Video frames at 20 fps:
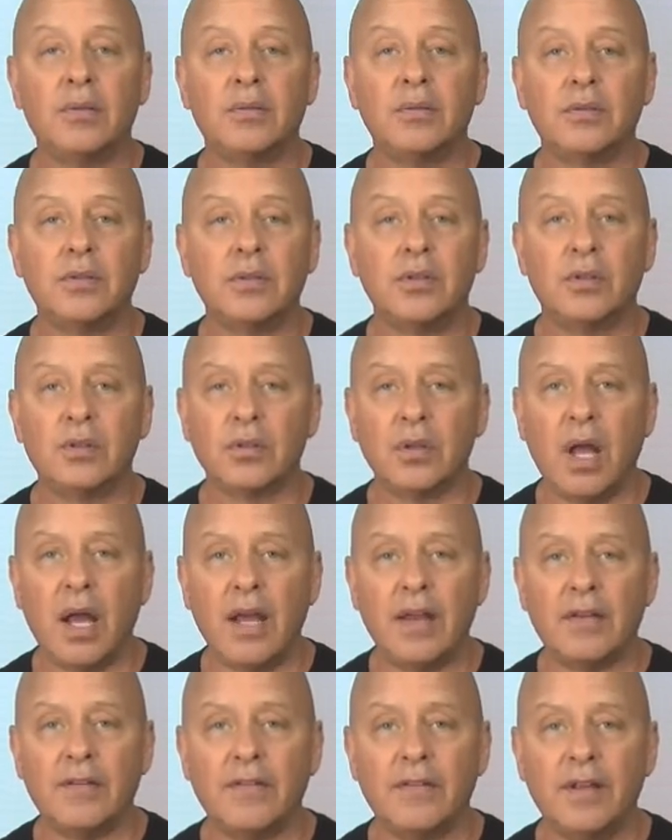your
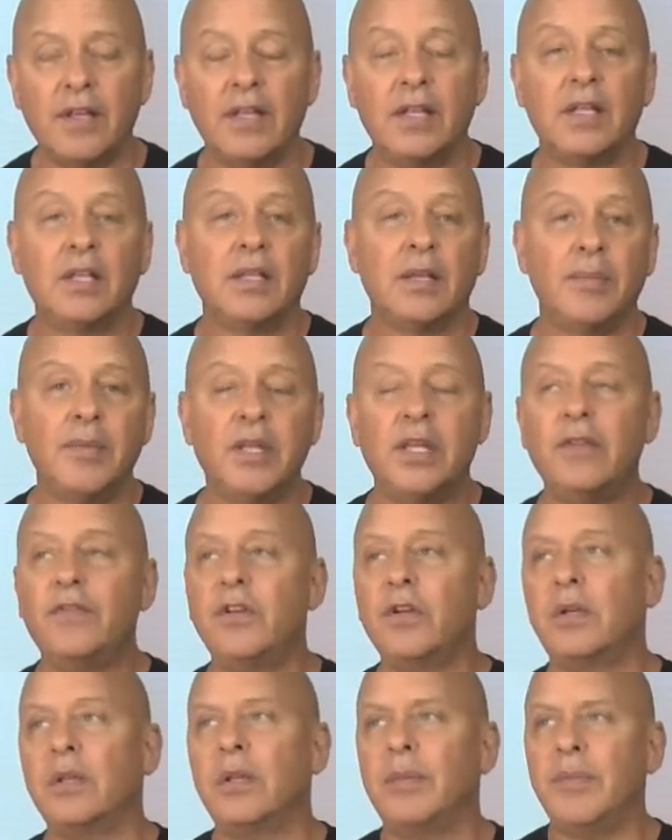life. Let me give
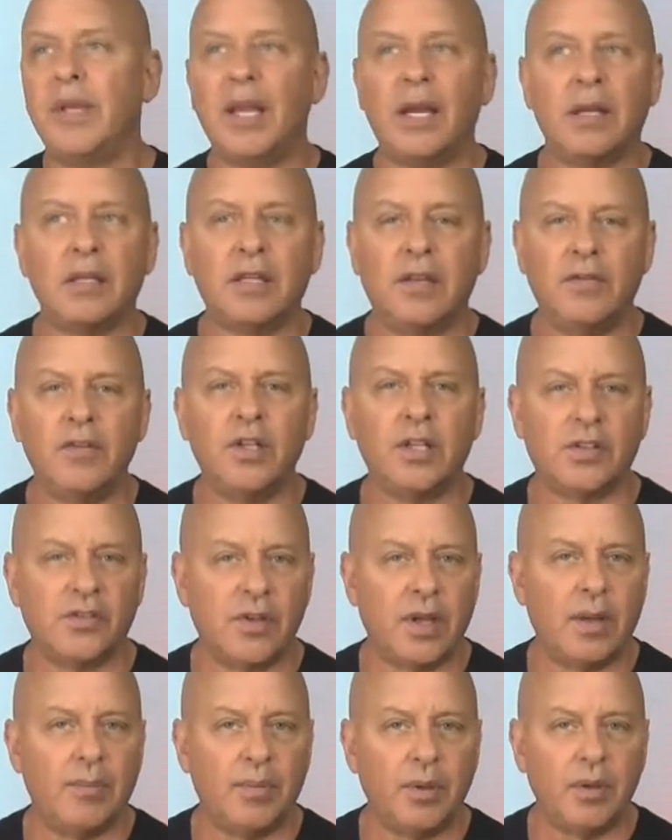you an
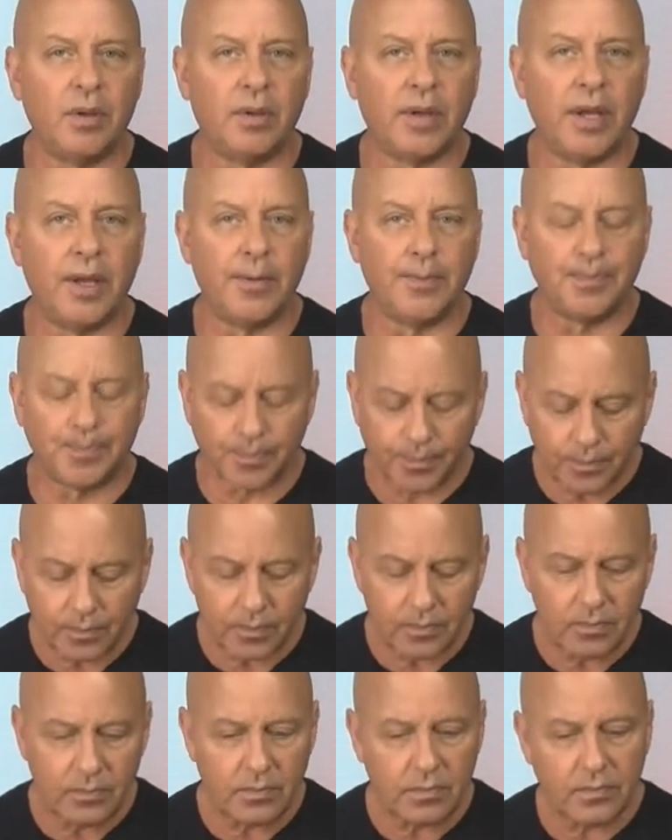example, okay?
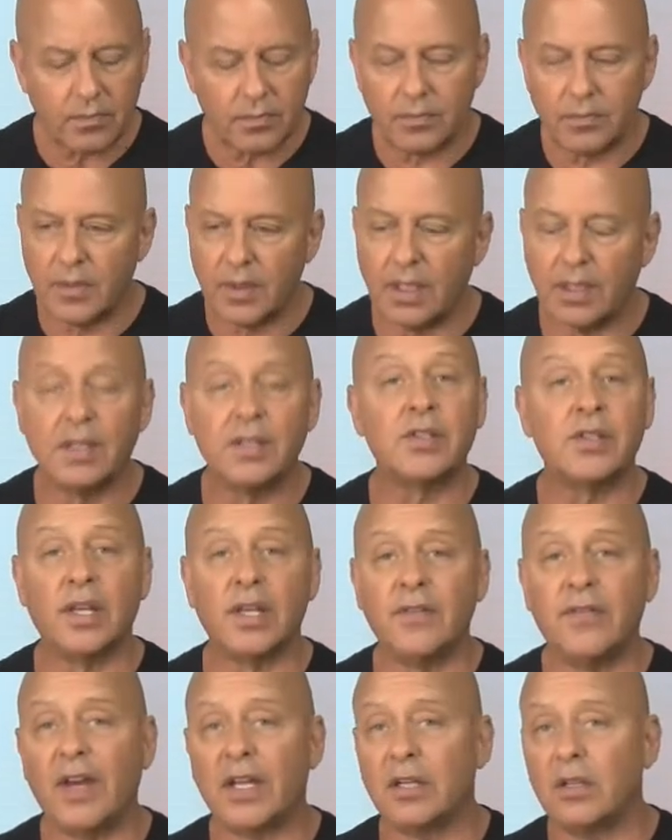Let's say
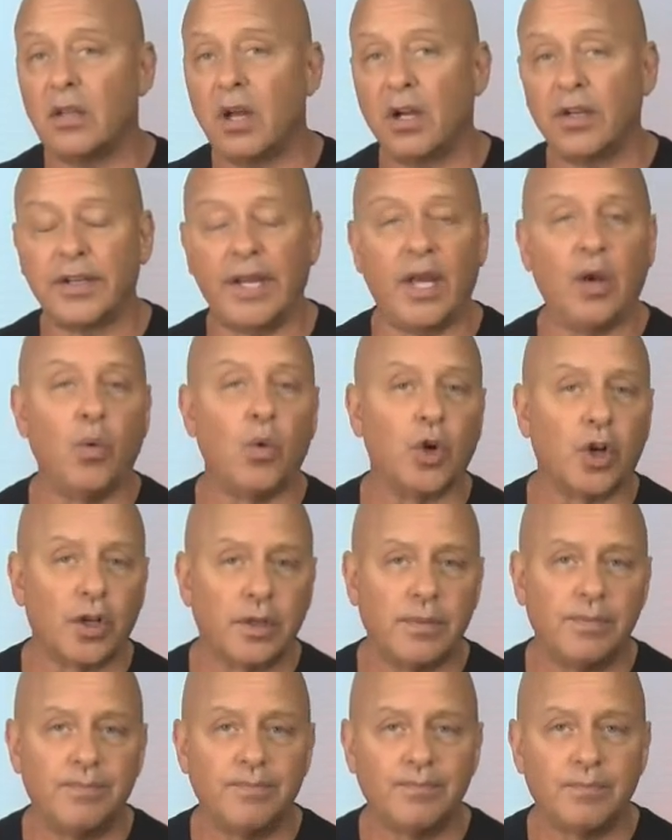you've had a long day at
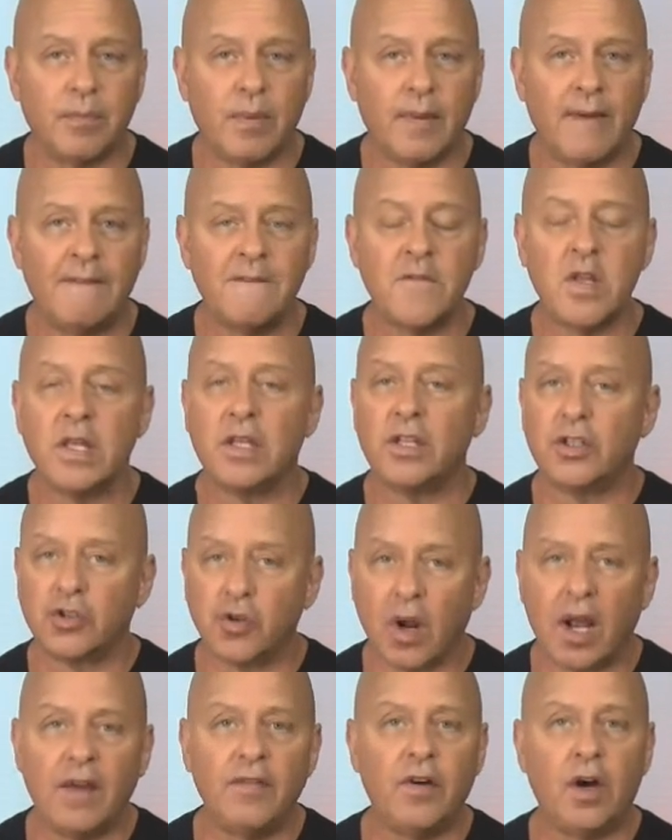work. You
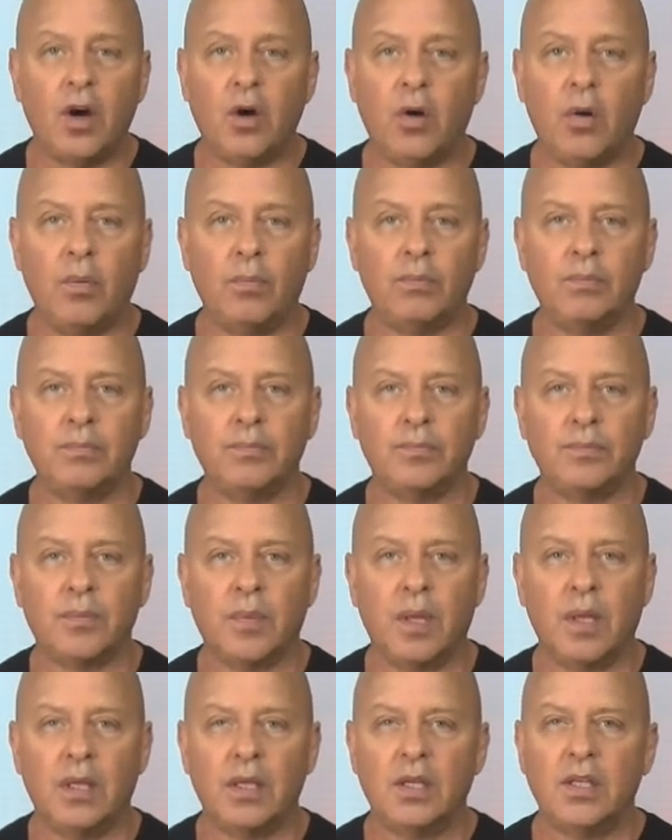drive home,
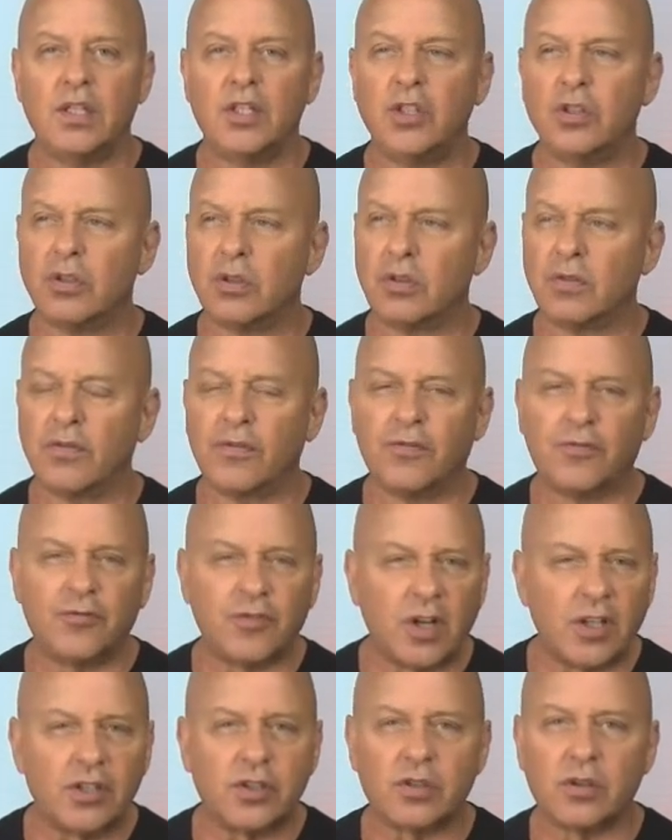you're
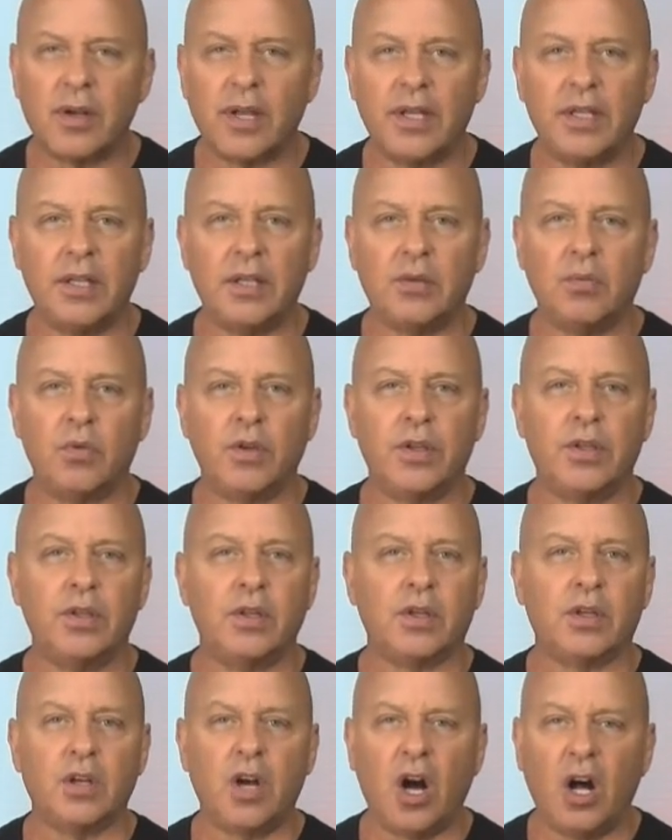frustrated with
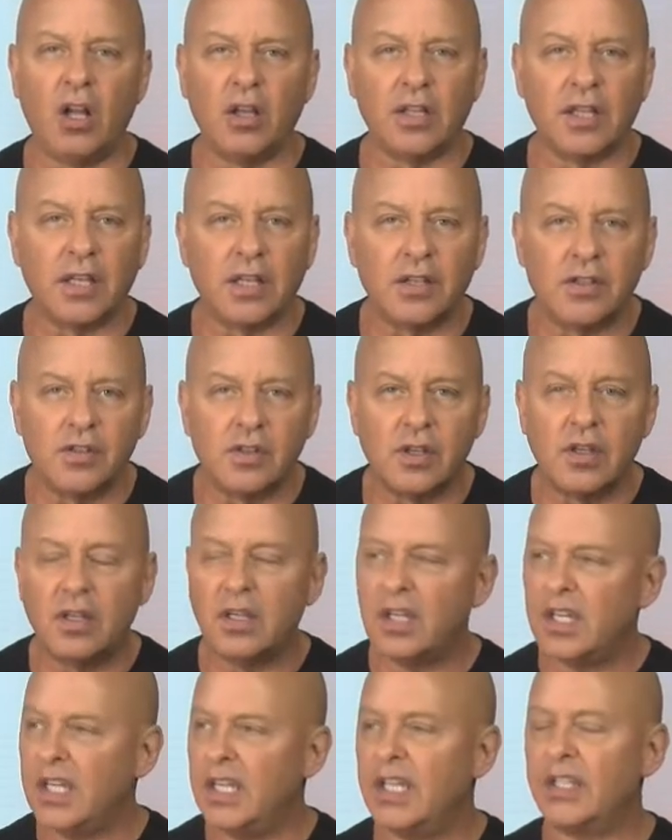your colleagues
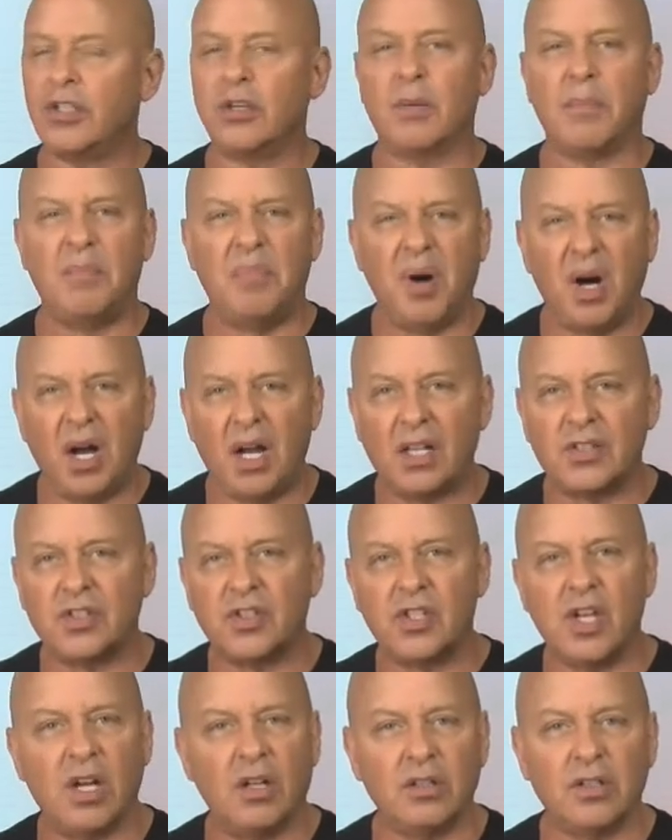and your boss
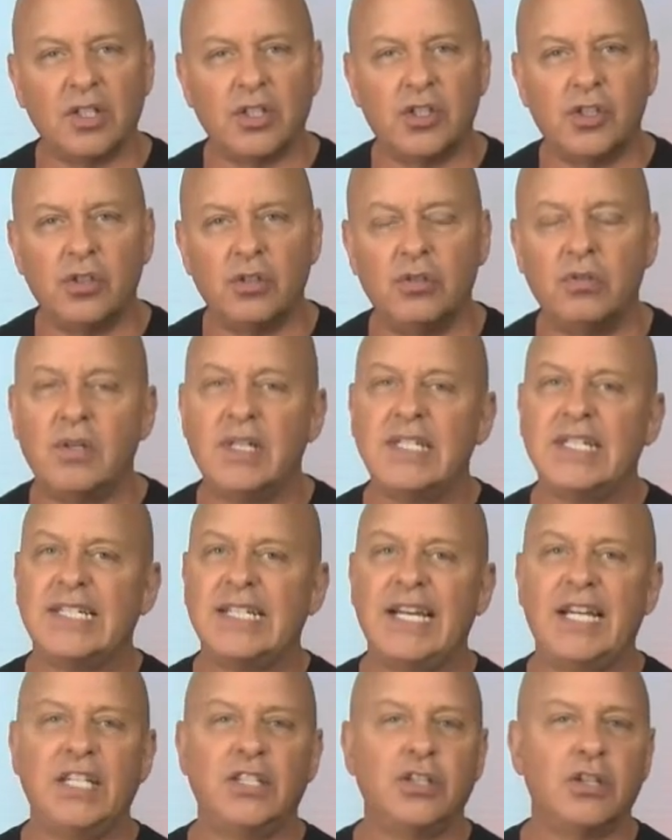yelled at you
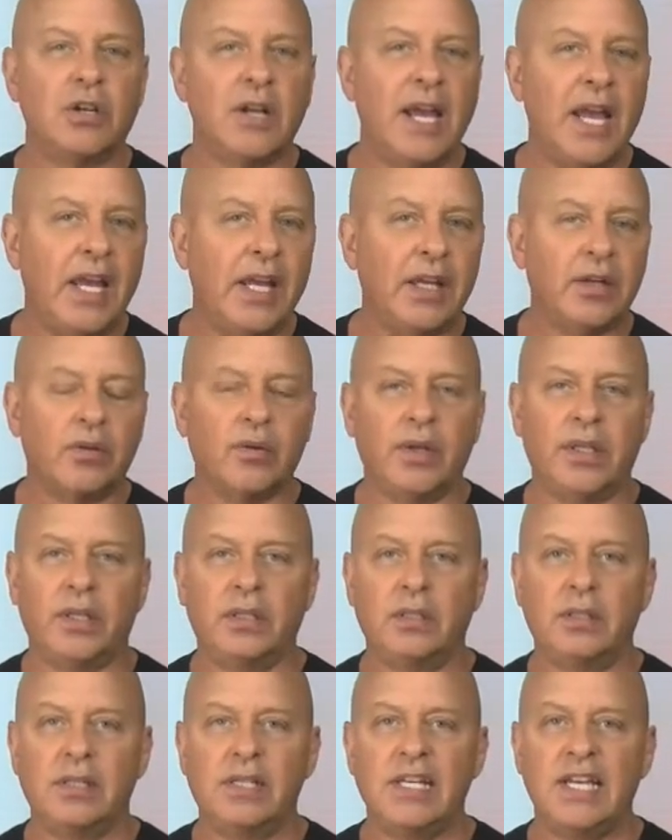and you're angry.
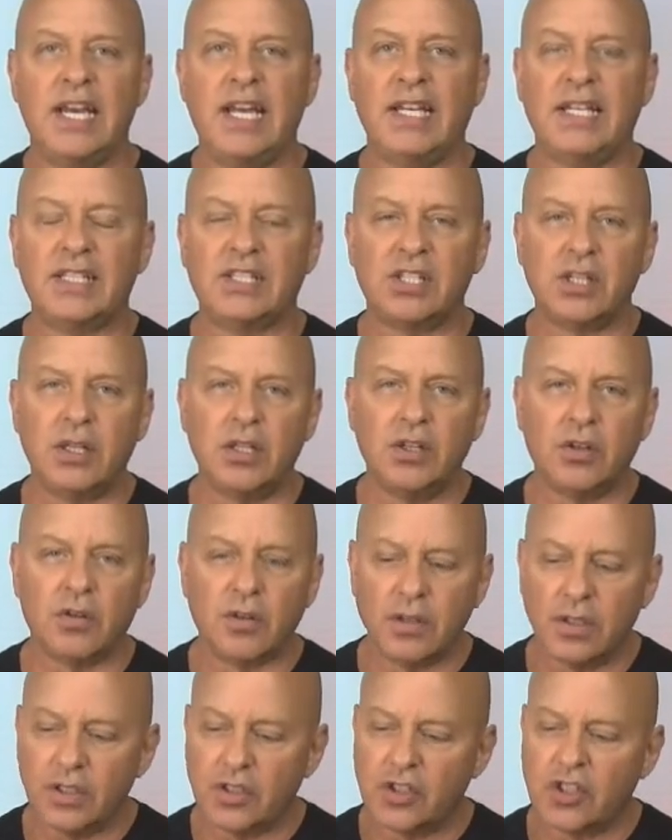And
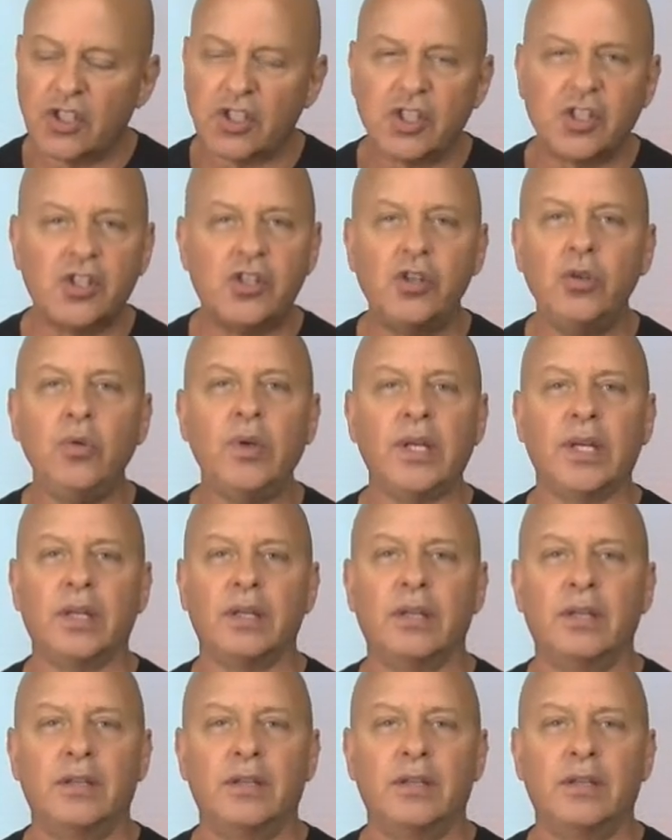you're stewing